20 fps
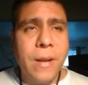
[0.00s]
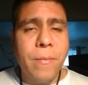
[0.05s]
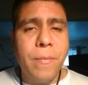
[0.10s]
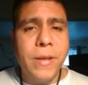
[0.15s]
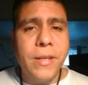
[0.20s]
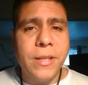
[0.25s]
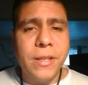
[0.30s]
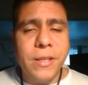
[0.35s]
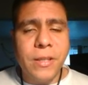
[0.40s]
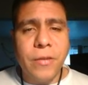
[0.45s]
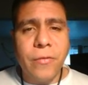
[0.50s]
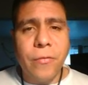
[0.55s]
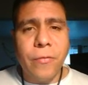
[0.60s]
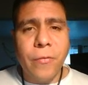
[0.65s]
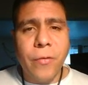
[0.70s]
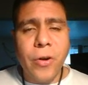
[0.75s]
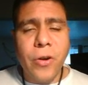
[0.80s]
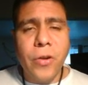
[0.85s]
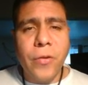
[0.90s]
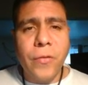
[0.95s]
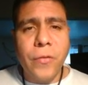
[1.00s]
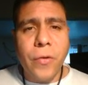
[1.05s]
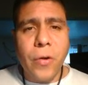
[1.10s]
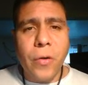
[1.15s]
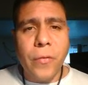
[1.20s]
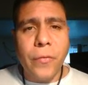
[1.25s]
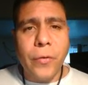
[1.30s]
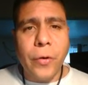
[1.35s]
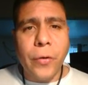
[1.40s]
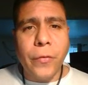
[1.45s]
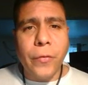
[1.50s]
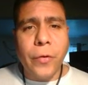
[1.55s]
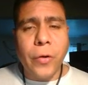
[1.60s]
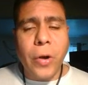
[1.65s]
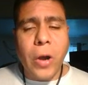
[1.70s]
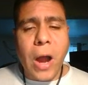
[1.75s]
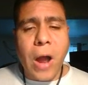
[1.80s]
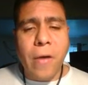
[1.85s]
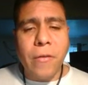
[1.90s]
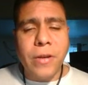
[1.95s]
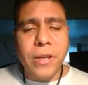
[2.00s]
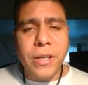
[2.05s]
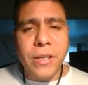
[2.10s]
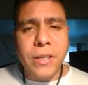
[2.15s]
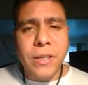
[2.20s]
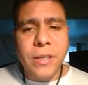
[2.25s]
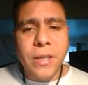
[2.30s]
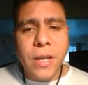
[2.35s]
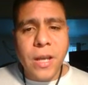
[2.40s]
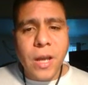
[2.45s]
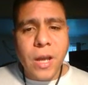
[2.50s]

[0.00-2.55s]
the business in front of our audience.